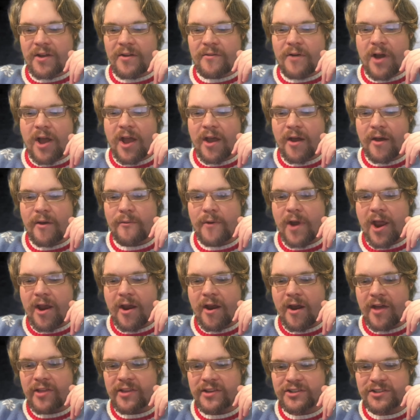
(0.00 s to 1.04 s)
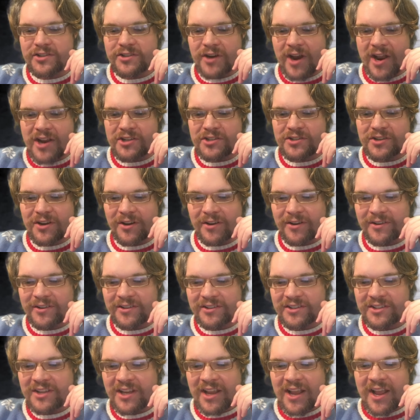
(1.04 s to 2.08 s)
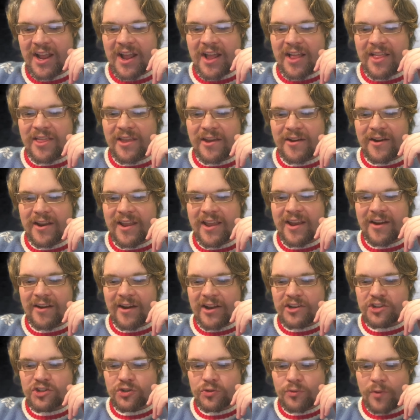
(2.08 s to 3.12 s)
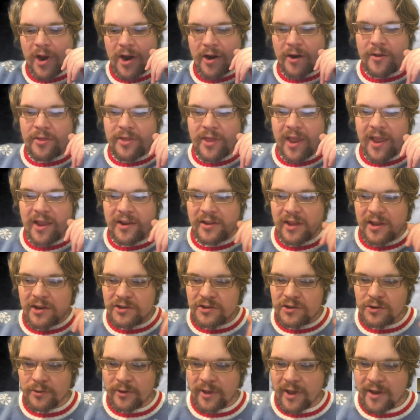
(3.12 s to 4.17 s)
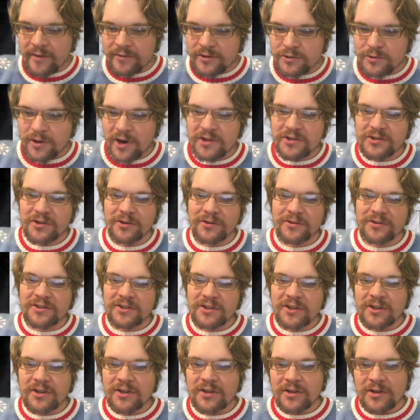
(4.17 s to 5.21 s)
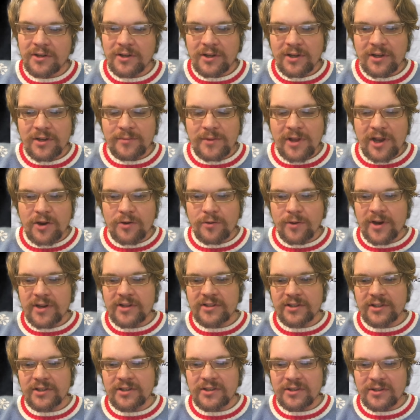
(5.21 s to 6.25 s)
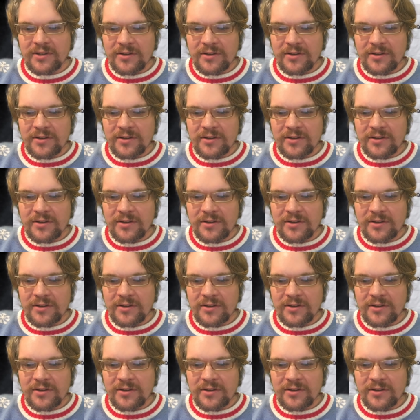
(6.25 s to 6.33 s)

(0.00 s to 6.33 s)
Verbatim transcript: where where are the stretch goals? They're here, I swear. They they do. They have stretch goals. Not crazy.